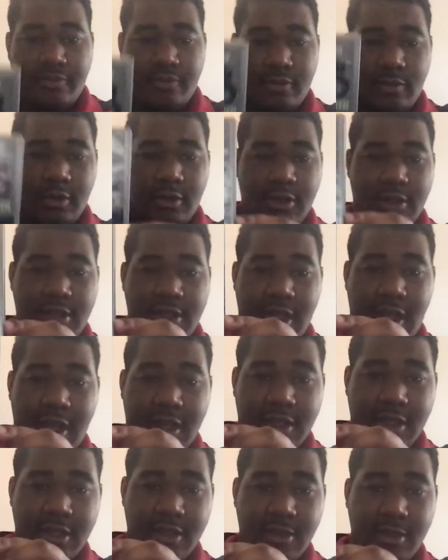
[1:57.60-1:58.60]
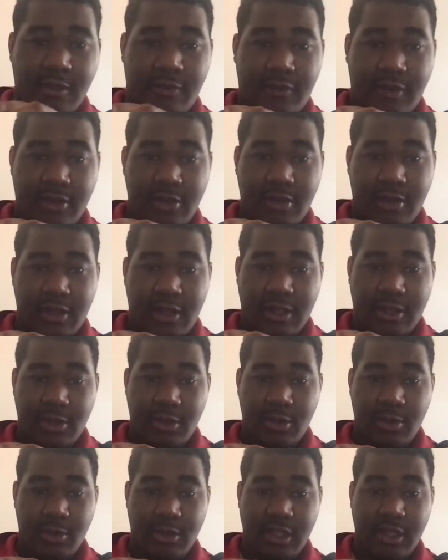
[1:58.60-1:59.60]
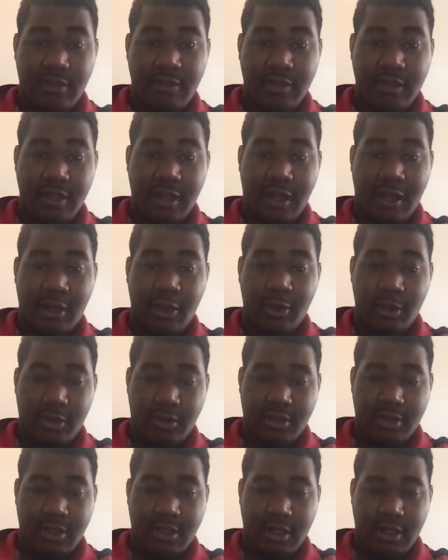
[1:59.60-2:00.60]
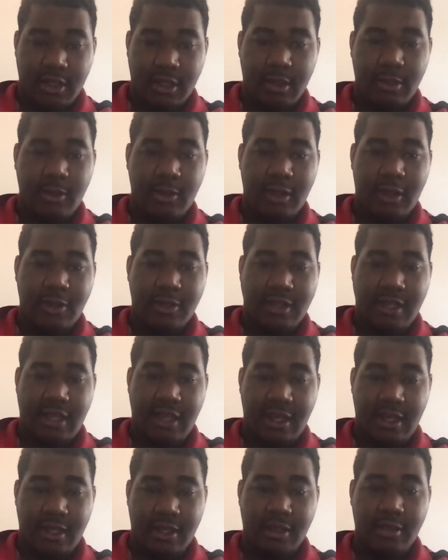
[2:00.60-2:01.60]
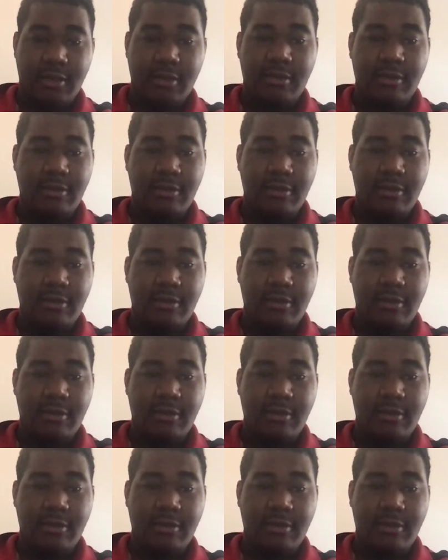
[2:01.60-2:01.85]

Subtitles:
because this is the first Classic Who DVD I got when I was a kid,